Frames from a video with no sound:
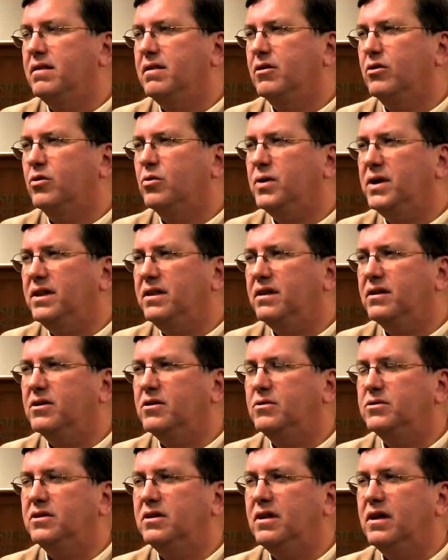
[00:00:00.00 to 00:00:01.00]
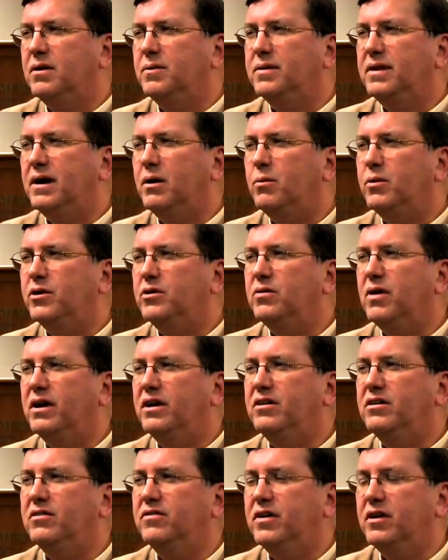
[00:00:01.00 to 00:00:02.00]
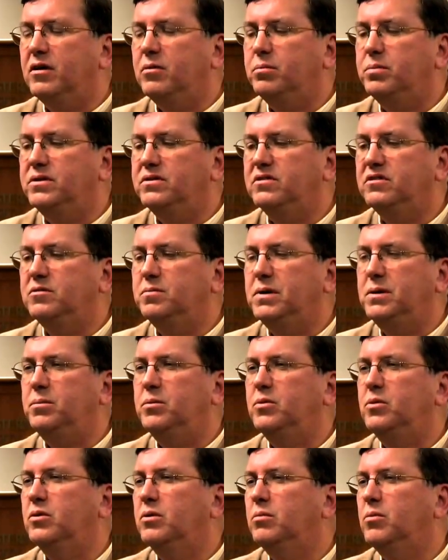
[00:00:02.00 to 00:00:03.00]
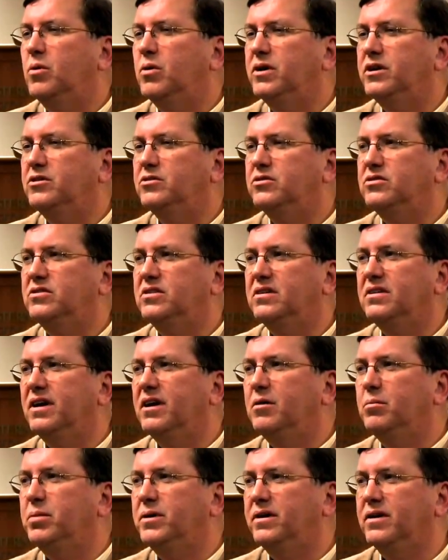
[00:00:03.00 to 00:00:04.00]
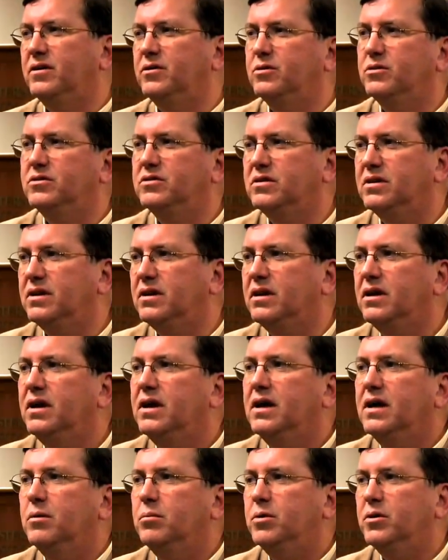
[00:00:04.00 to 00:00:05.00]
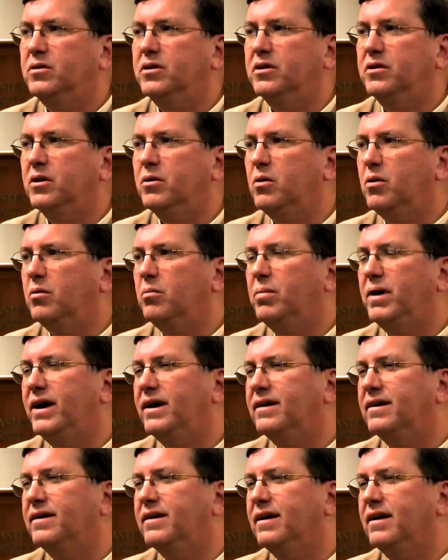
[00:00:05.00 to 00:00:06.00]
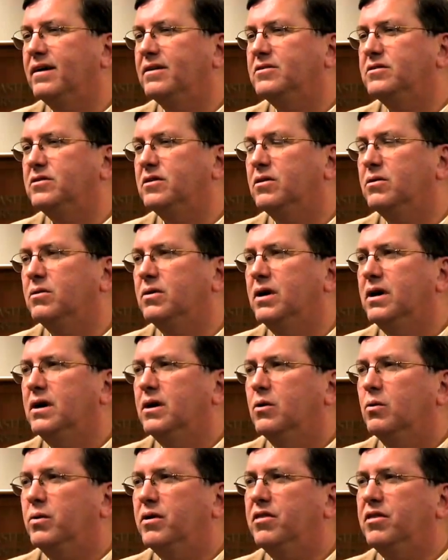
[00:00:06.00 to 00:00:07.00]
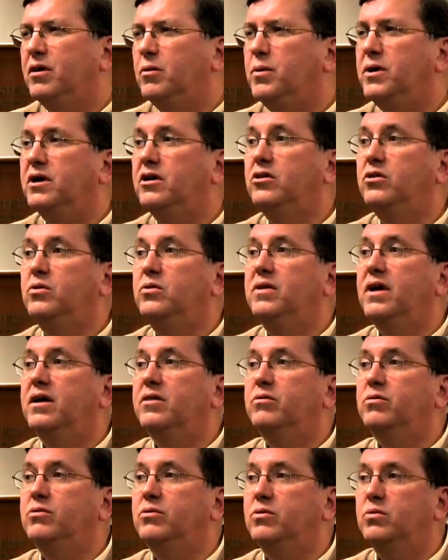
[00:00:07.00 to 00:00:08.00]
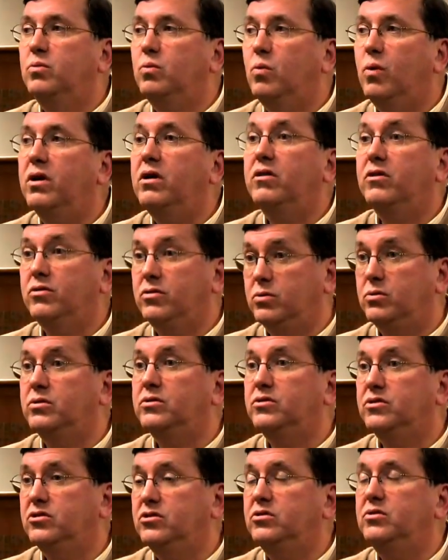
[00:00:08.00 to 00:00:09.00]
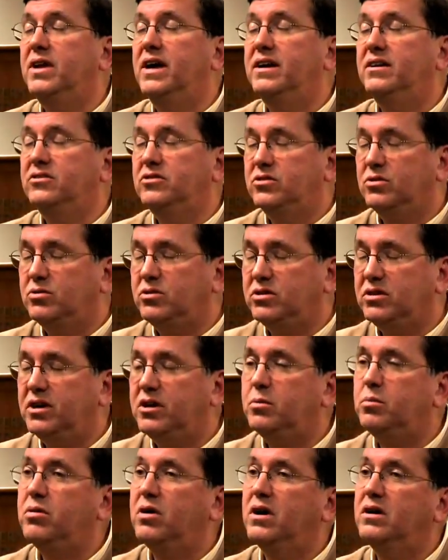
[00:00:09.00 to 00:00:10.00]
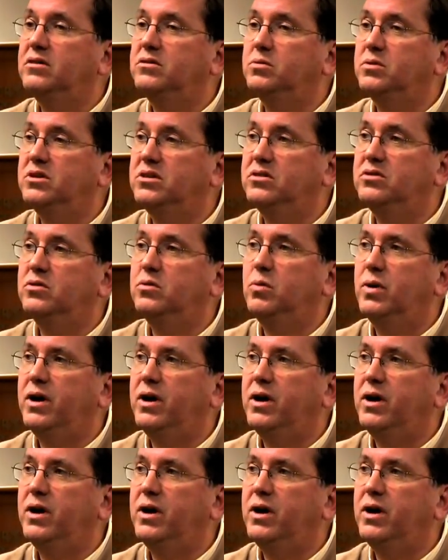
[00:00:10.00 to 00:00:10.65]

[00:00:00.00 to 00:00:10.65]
the greed that goes along with that. We're trying to develop business people who are more interested in helping others than building their own bank accounts. So we think we can do that through one of the tools to do that is social enterprise, which is